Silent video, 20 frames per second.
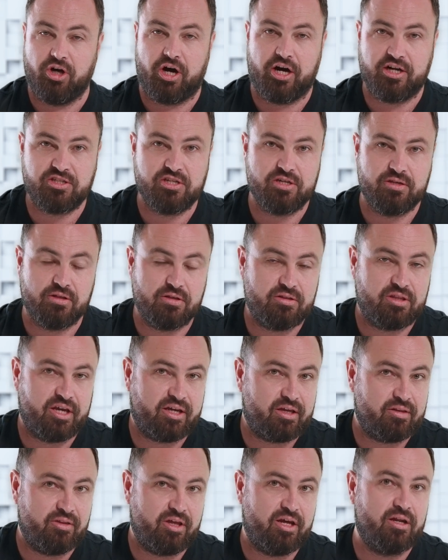data that they
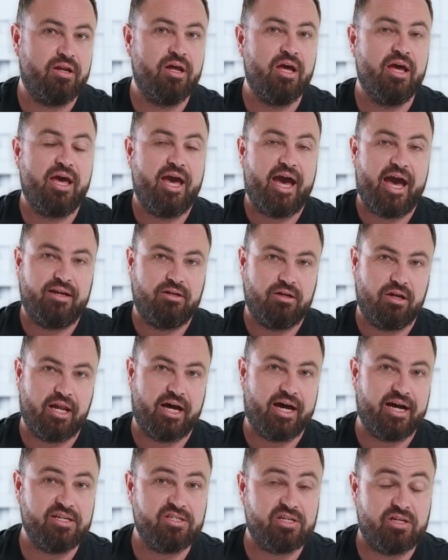can then
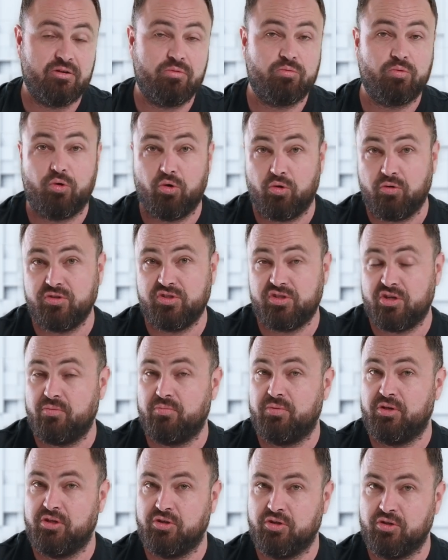analyze, and it will also
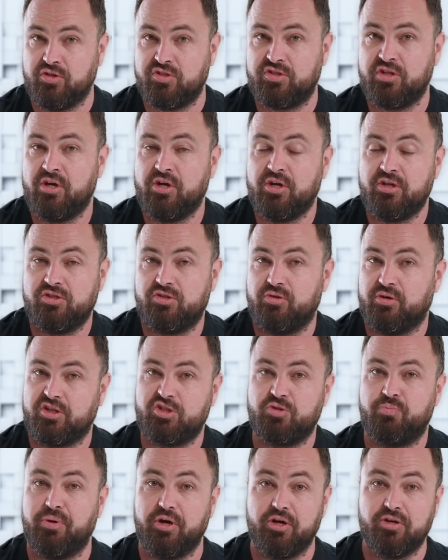be used to
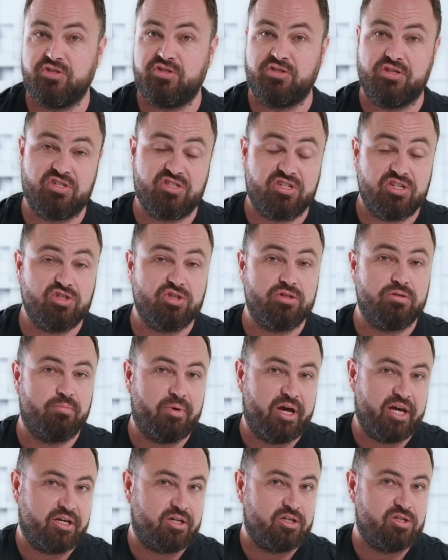expose decision
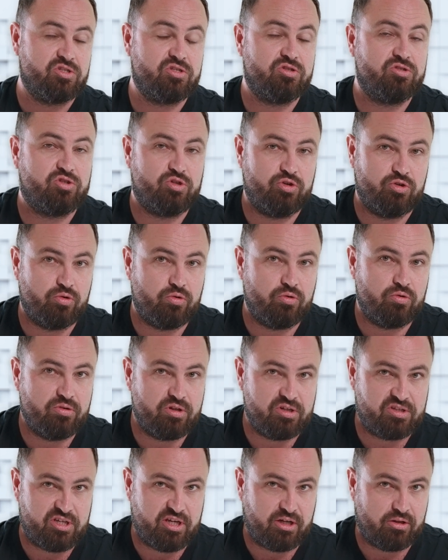makers to
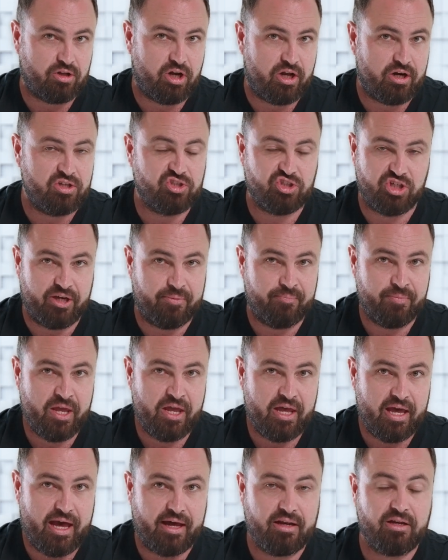the technology.
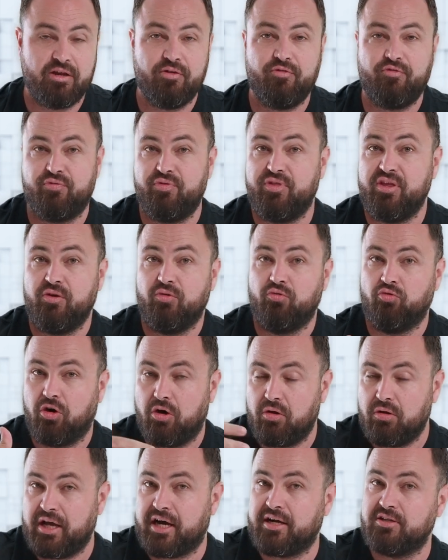And if the
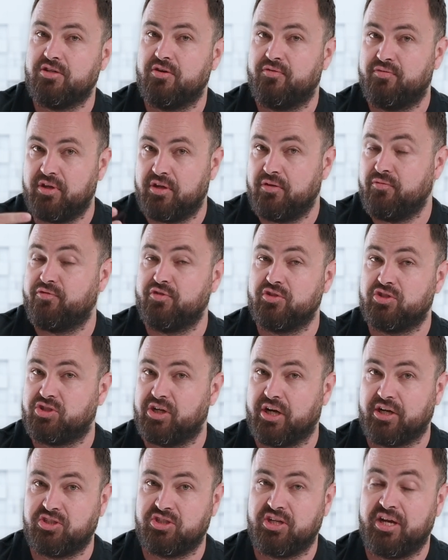rollout of the
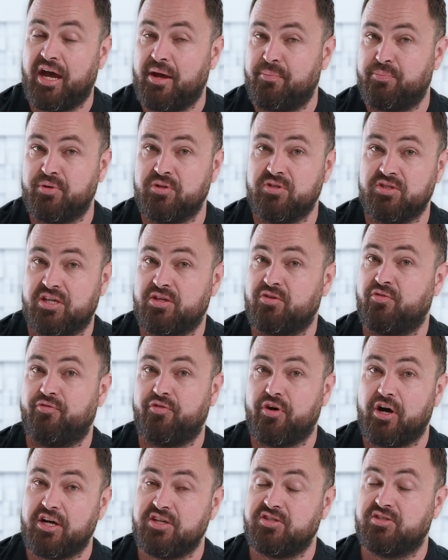infrastructure happens as
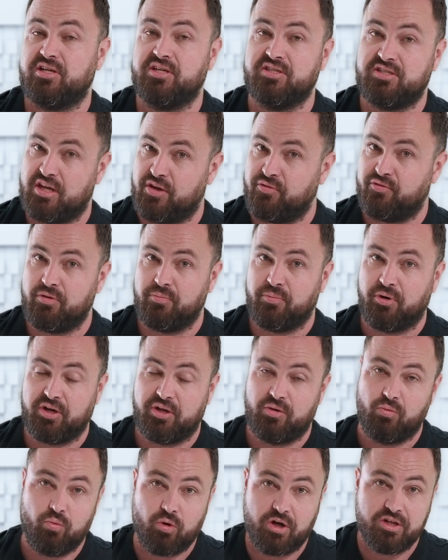fast as
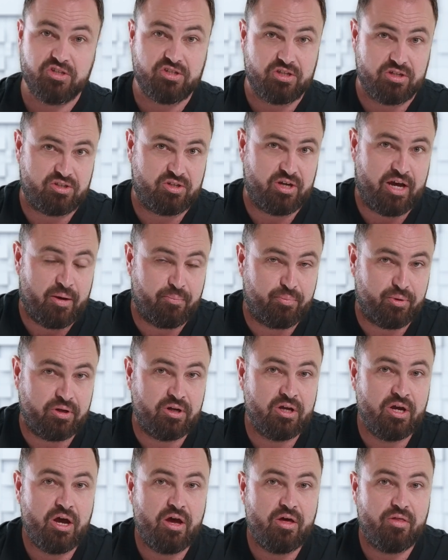everybody wants it to happen,
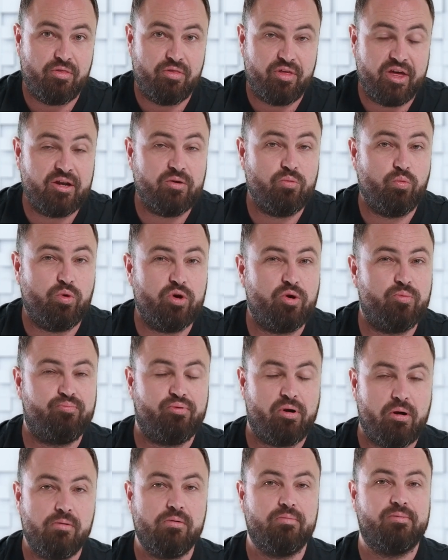then we'll
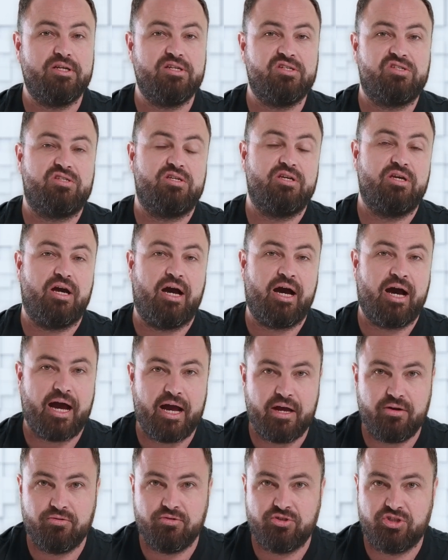probably see a
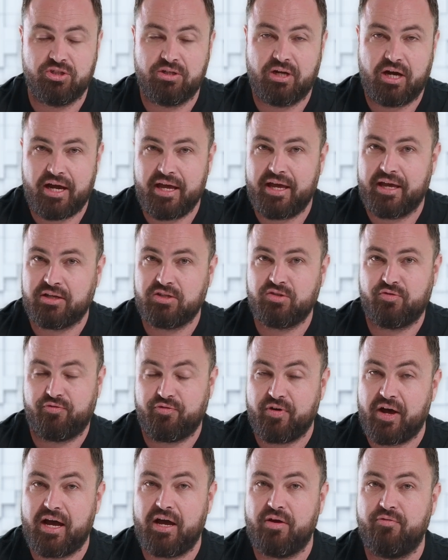hydrogen
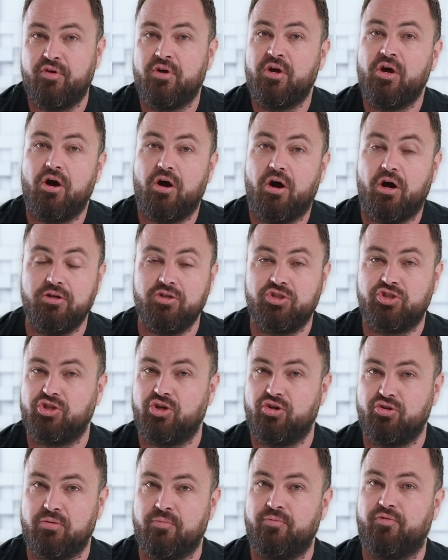iX5 on
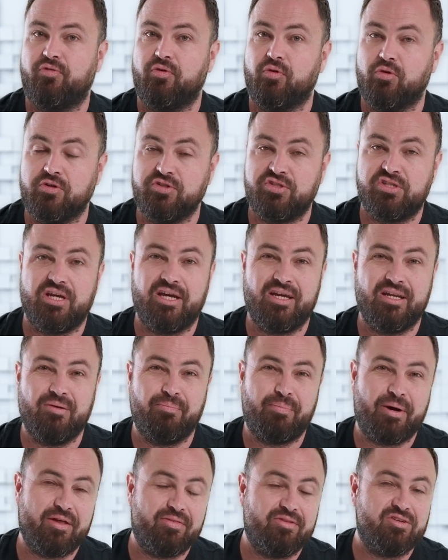showroom floors in
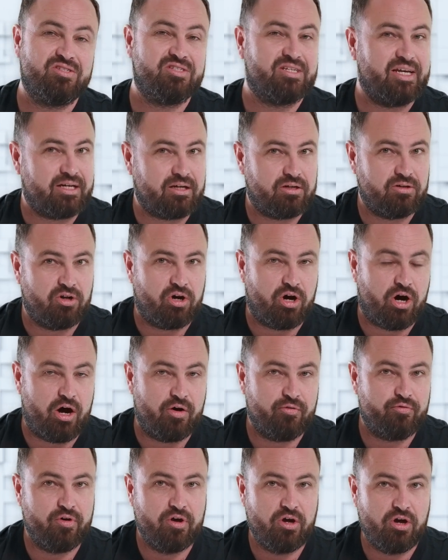about the second
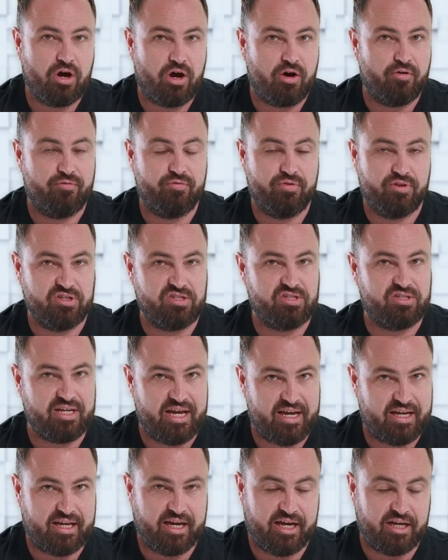half of this
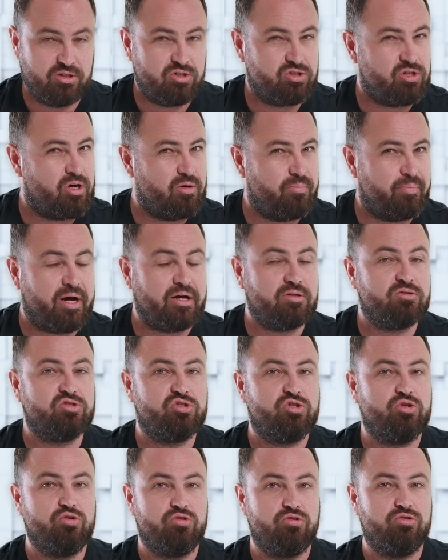decade, so about
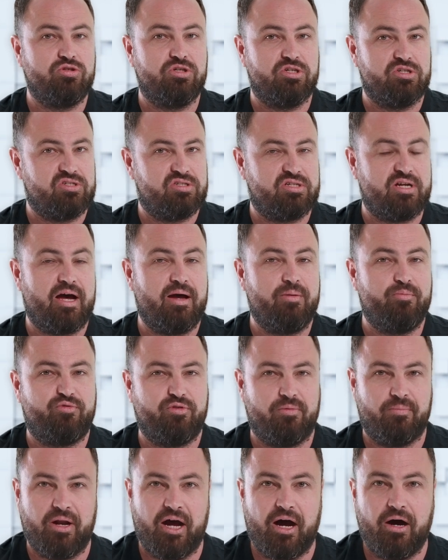2 years time
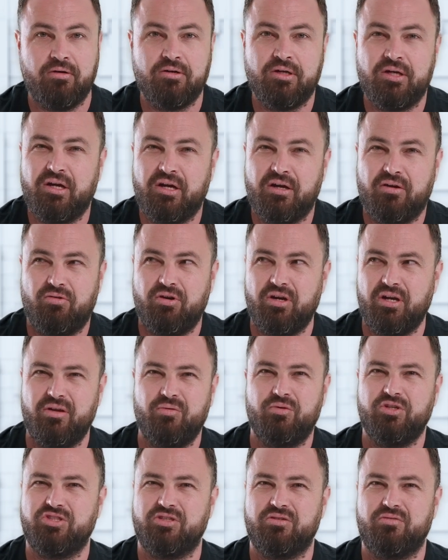from now. Really
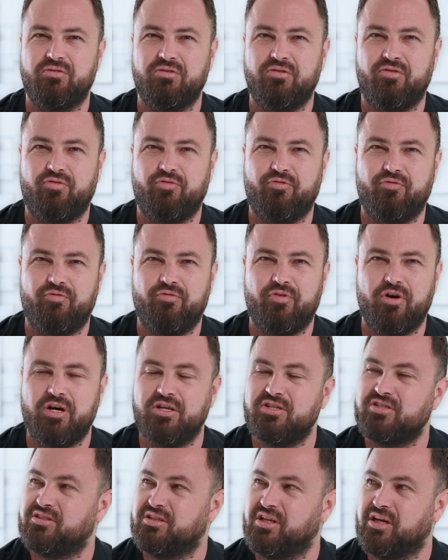wish it was
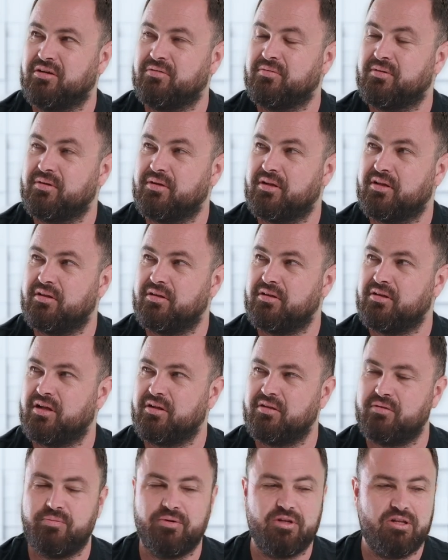faster.
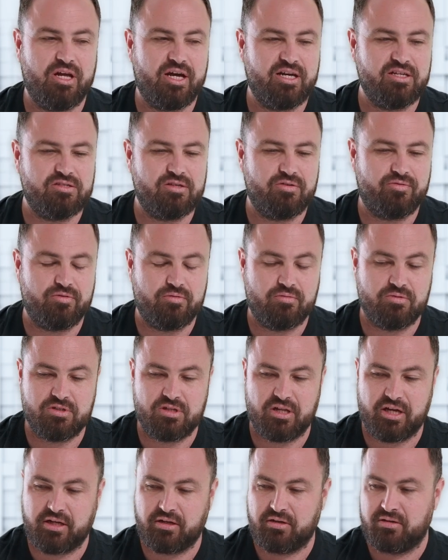It'd be nice if it was
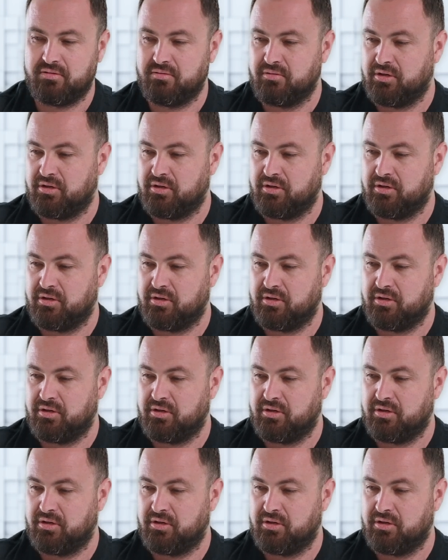like